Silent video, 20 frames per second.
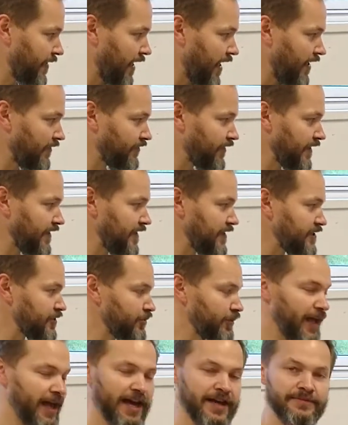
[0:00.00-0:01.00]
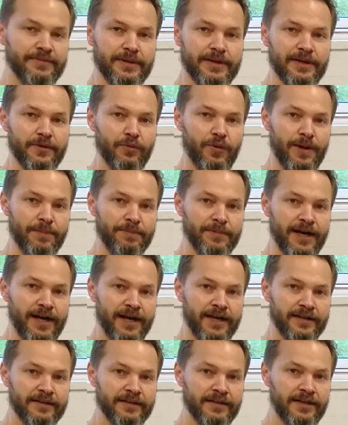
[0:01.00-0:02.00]
After this we have a web
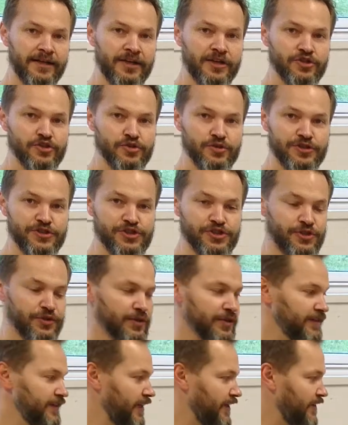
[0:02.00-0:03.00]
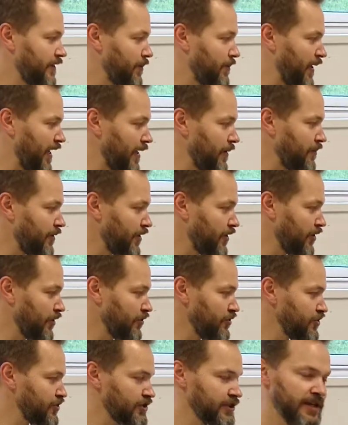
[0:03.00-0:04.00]
guide to ensure that the paper
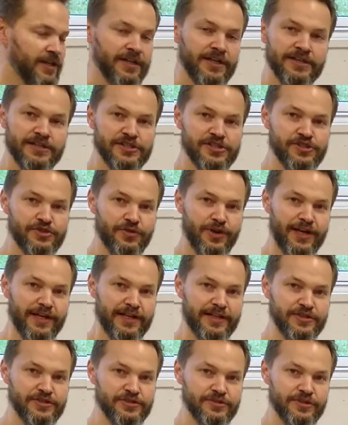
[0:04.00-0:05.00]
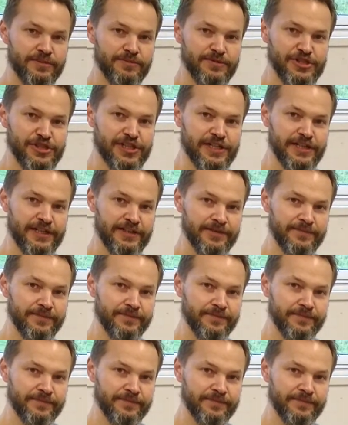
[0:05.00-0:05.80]
goes straight into the machine.